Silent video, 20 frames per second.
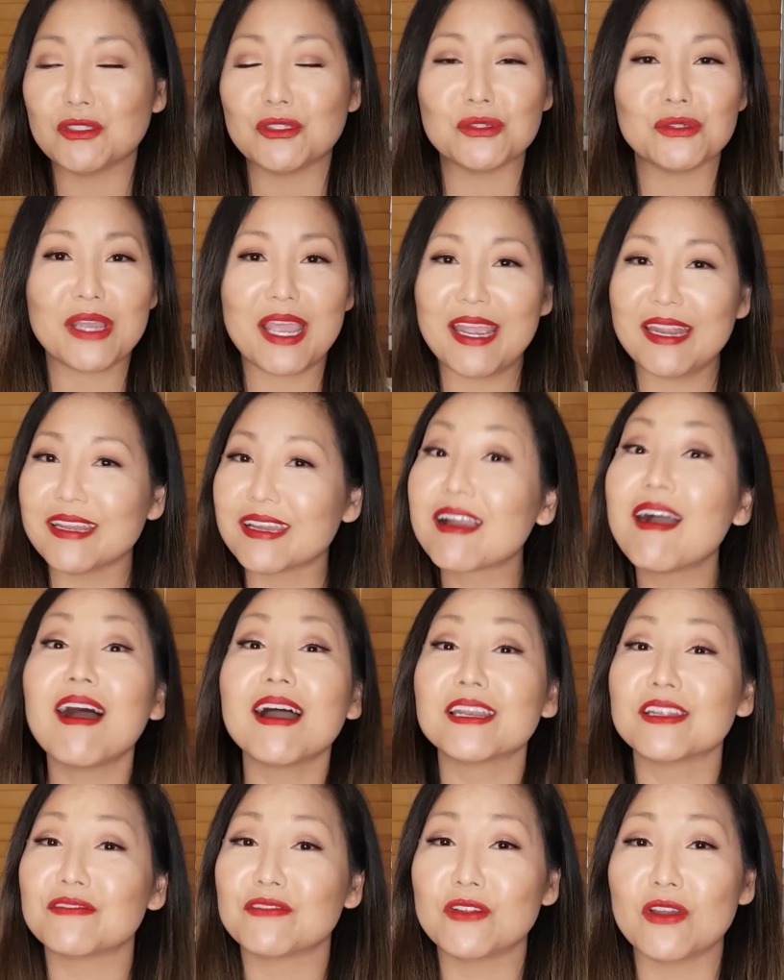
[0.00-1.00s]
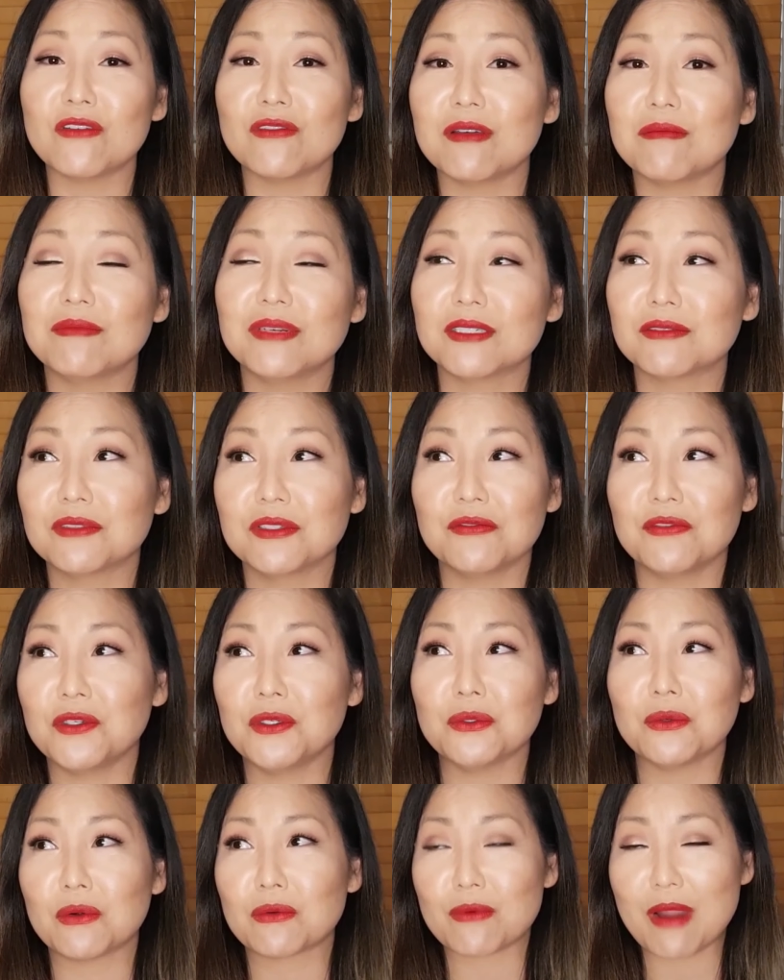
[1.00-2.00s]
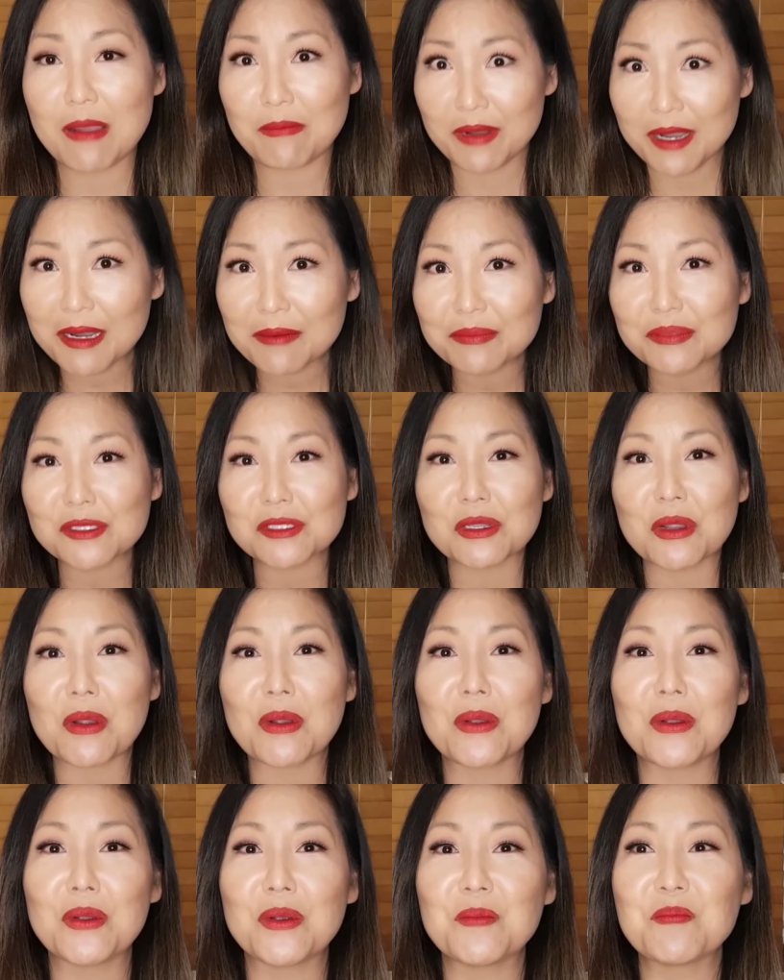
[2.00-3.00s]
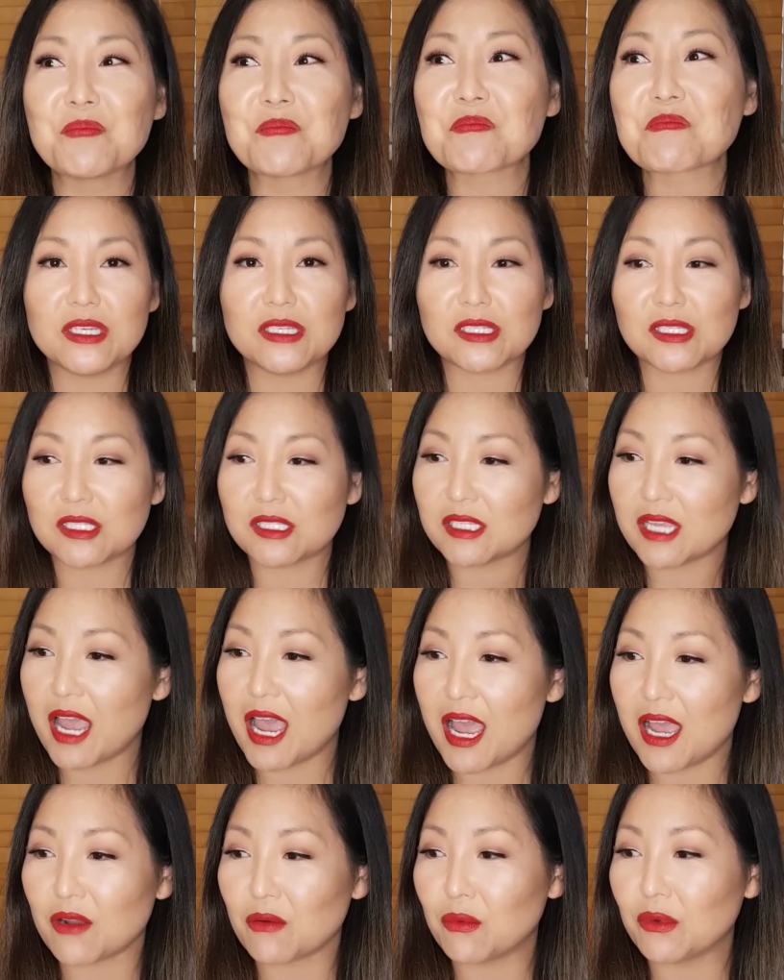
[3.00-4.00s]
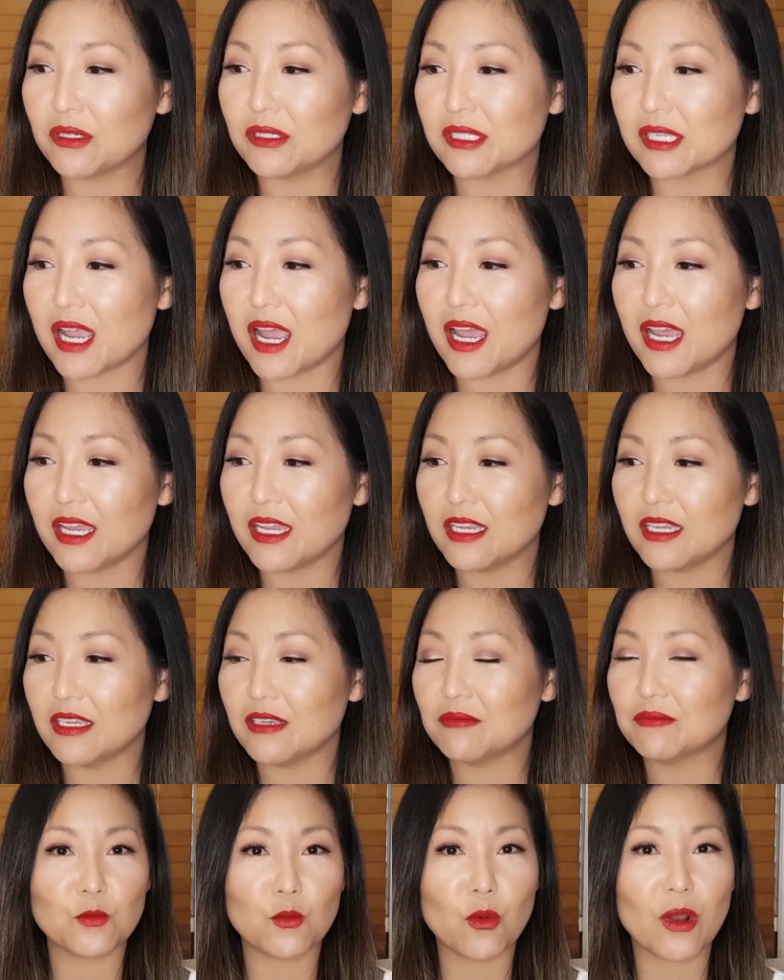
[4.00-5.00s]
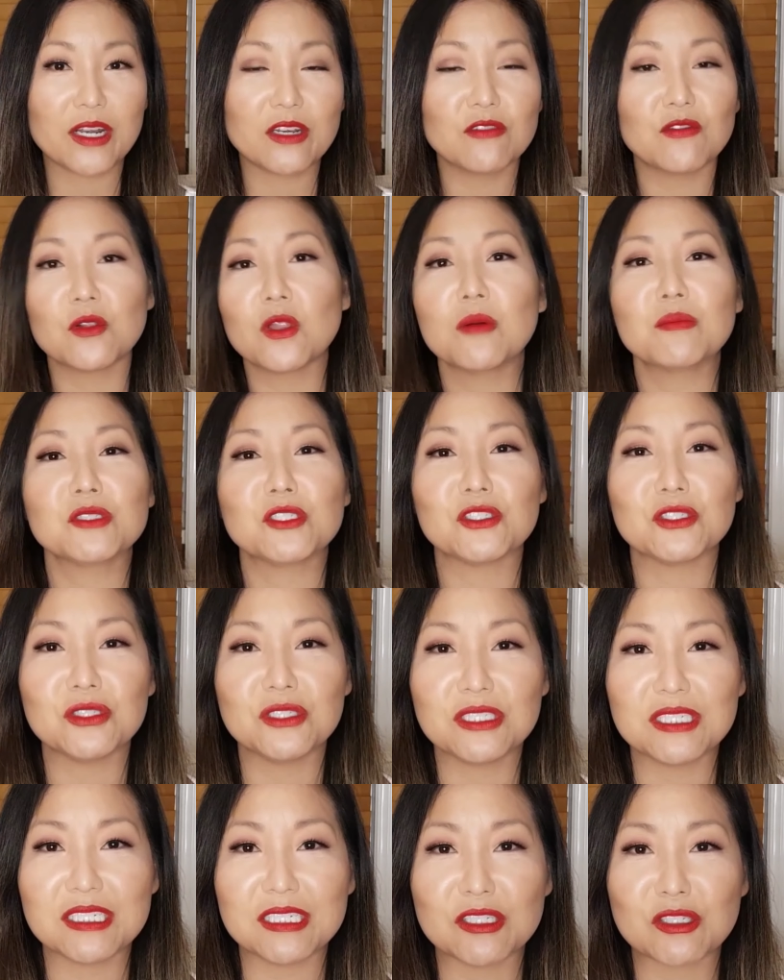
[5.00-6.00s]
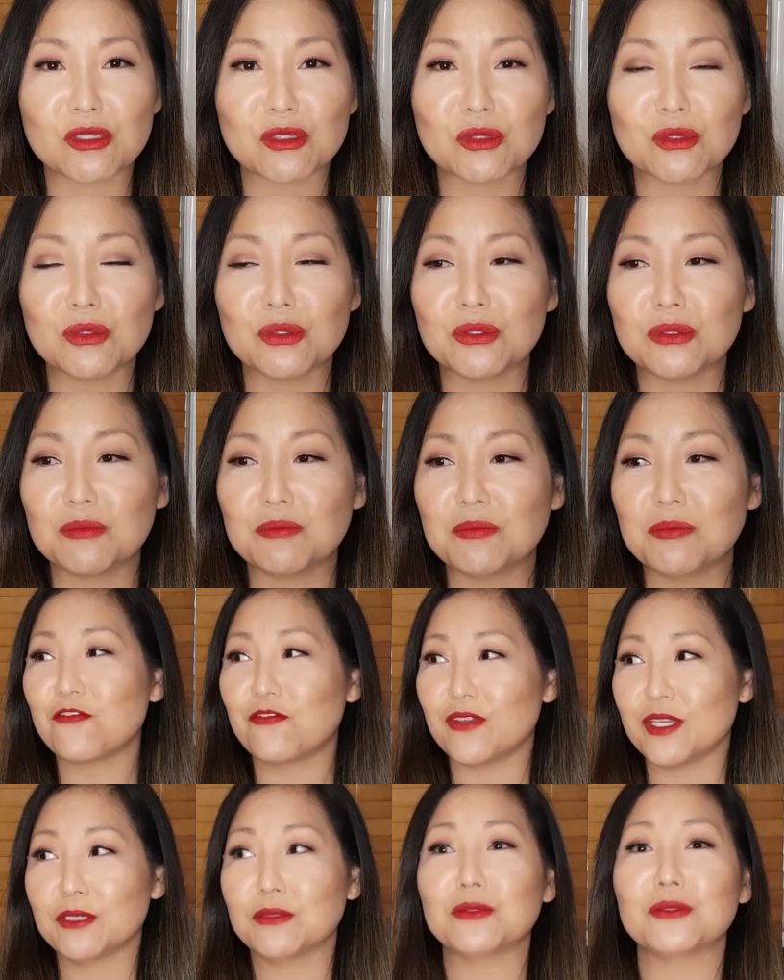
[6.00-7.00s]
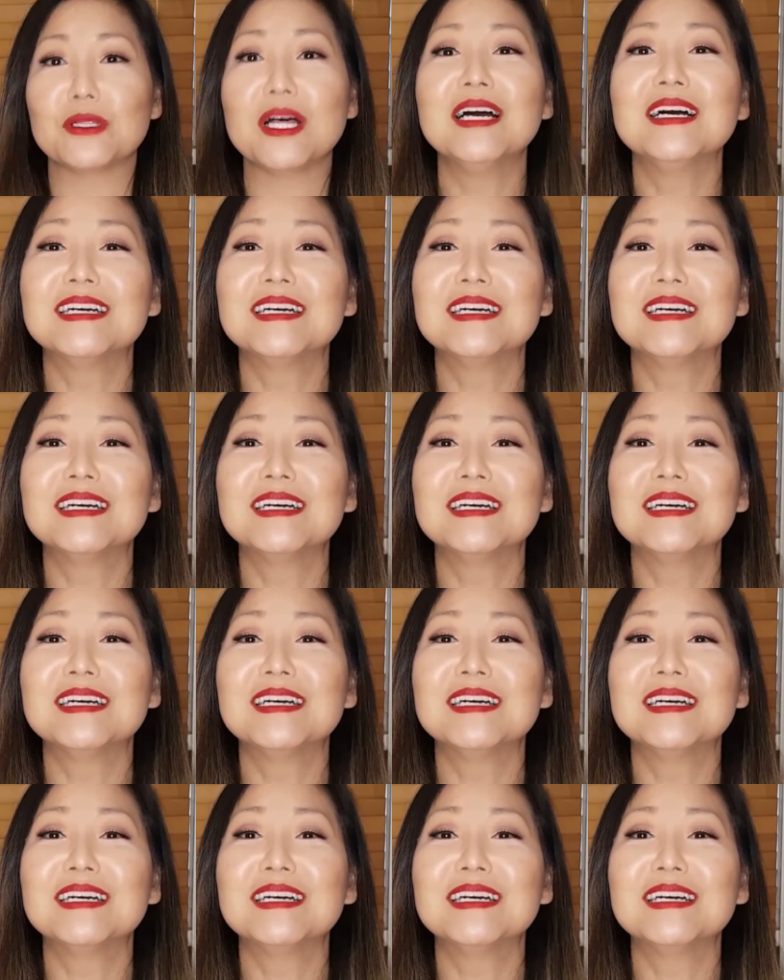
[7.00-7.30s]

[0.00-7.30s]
to do any kind of November review or wrap up, so this tag was a wonderful opportunity to fill